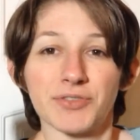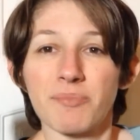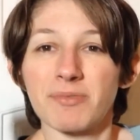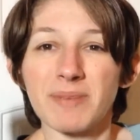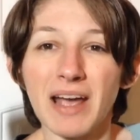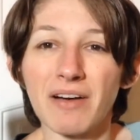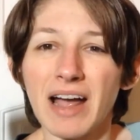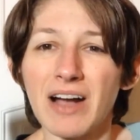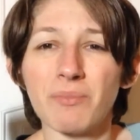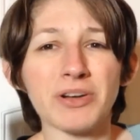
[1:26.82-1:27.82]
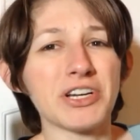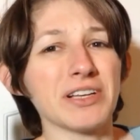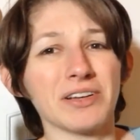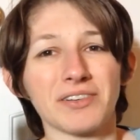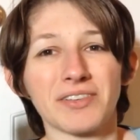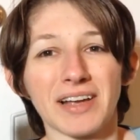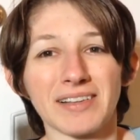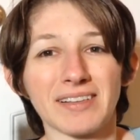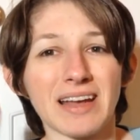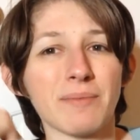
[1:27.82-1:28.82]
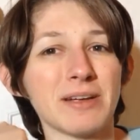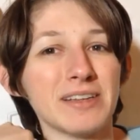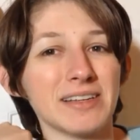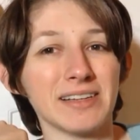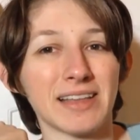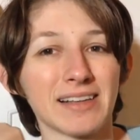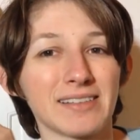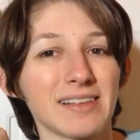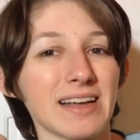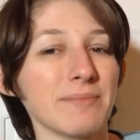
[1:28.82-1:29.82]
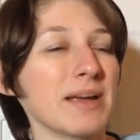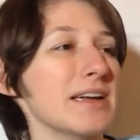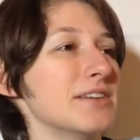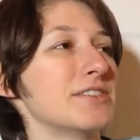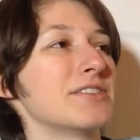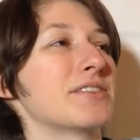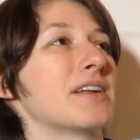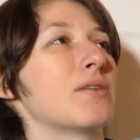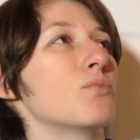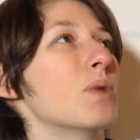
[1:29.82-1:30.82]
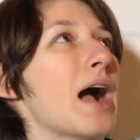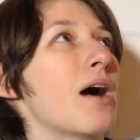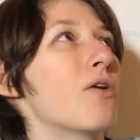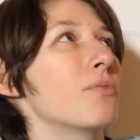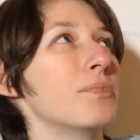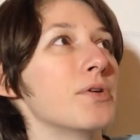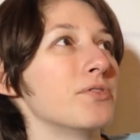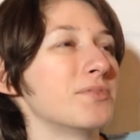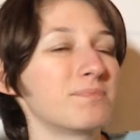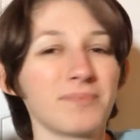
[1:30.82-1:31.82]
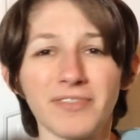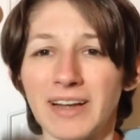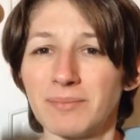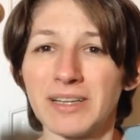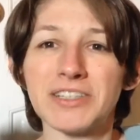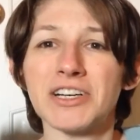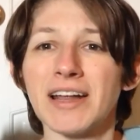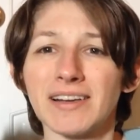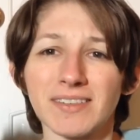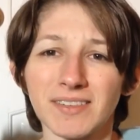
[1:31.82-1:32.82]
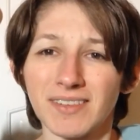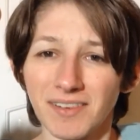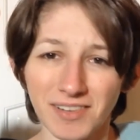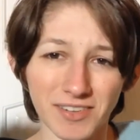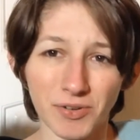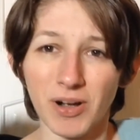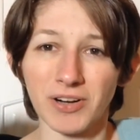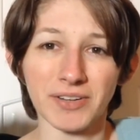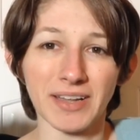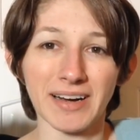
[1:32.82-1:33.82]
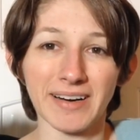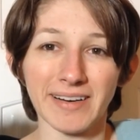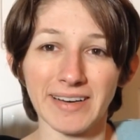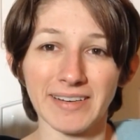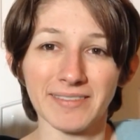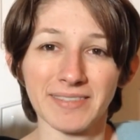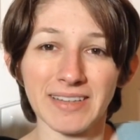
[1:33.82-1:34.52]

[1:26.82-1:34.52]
trips me out how much he looks like Sammy did at that same age. Just like, wow, those family genetics are so strong there, and